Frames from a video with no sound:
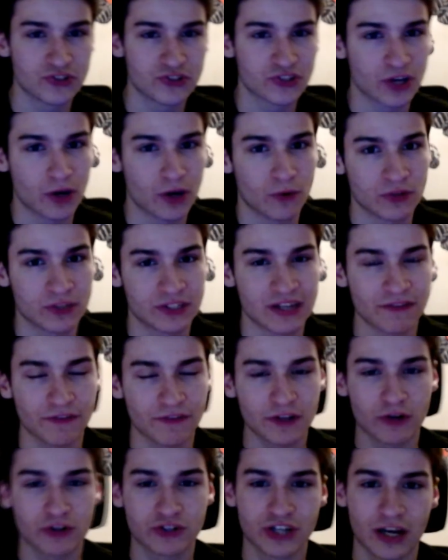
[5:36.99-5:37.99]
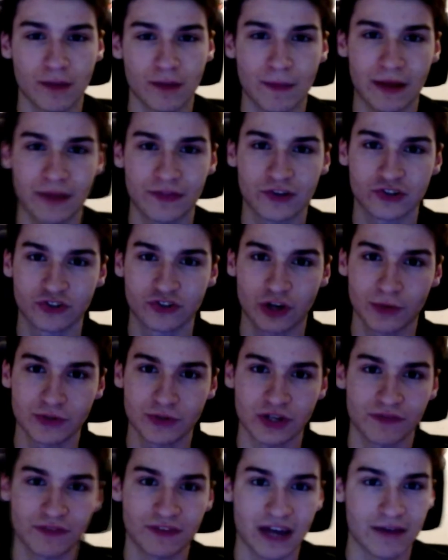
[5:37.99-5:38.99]
So definitely go check him out in the
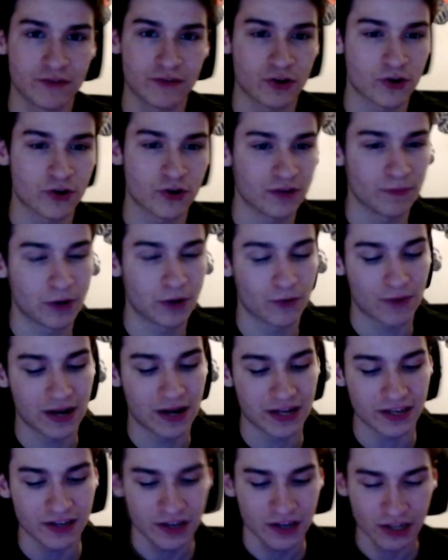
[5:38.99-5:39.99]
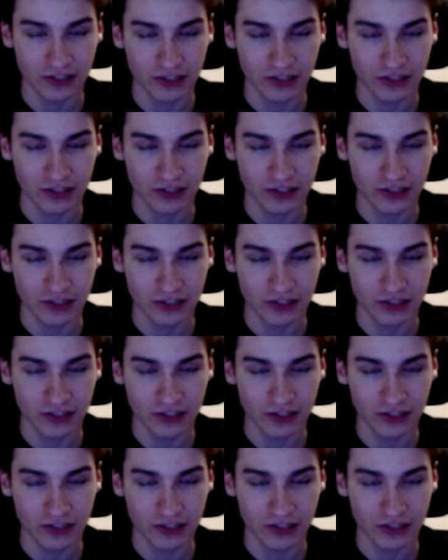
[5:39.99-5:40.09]
description if you haven't heard him already.